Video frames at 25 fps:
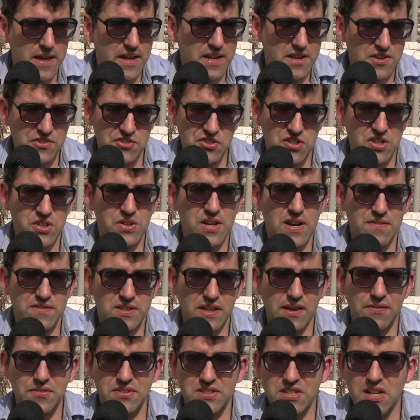initially. You have
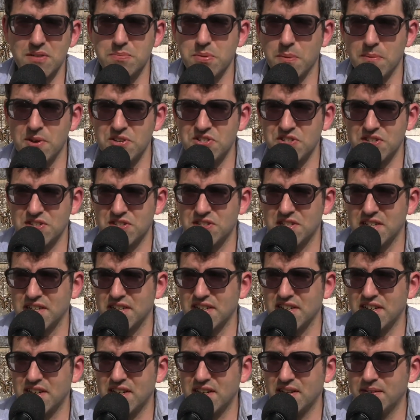to give yourself permission
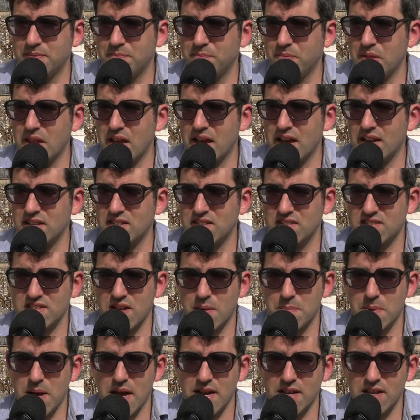to
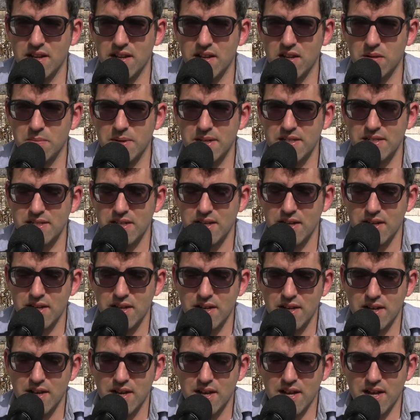step back a little bit.
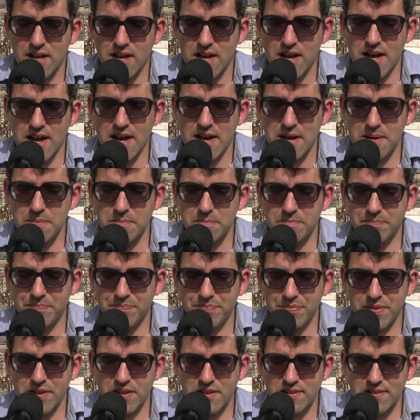So
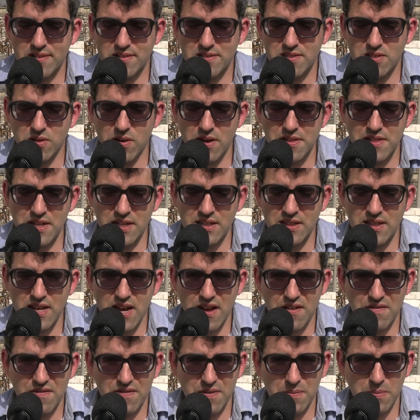I think
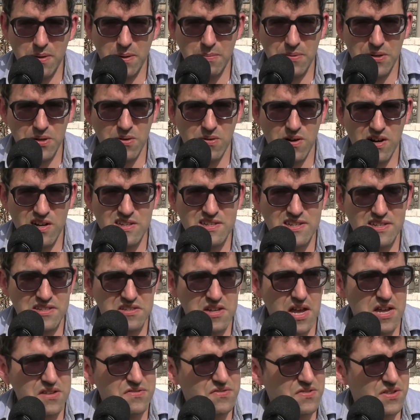that for people who are
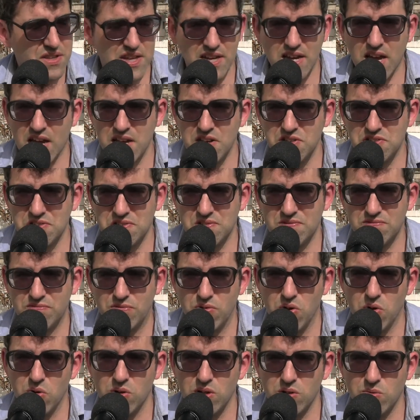successful, they kind of just
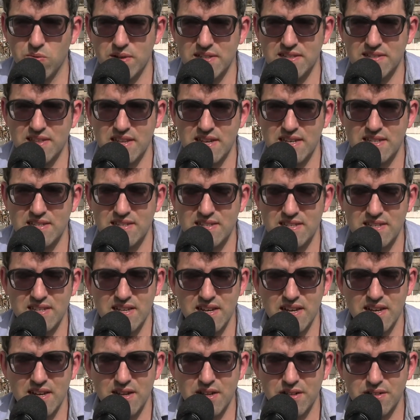roll with this
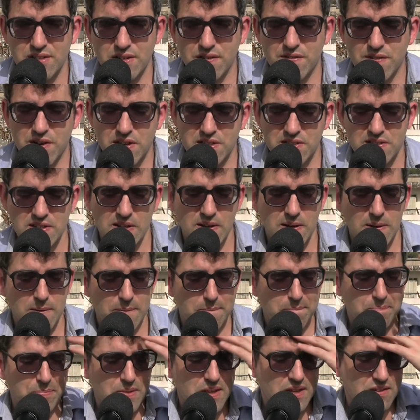difference.
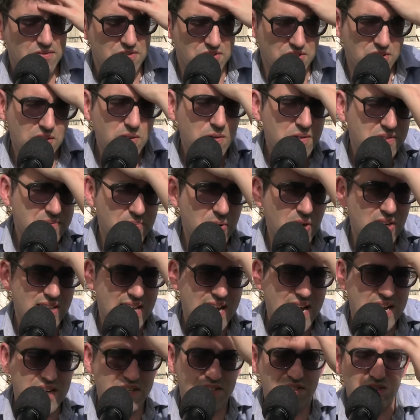Two small
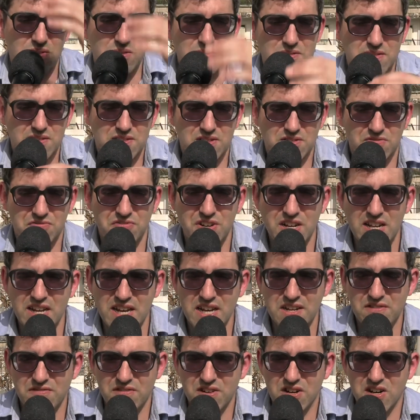anecdotes to
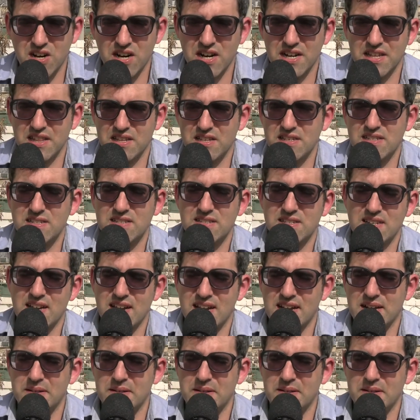relay regarding this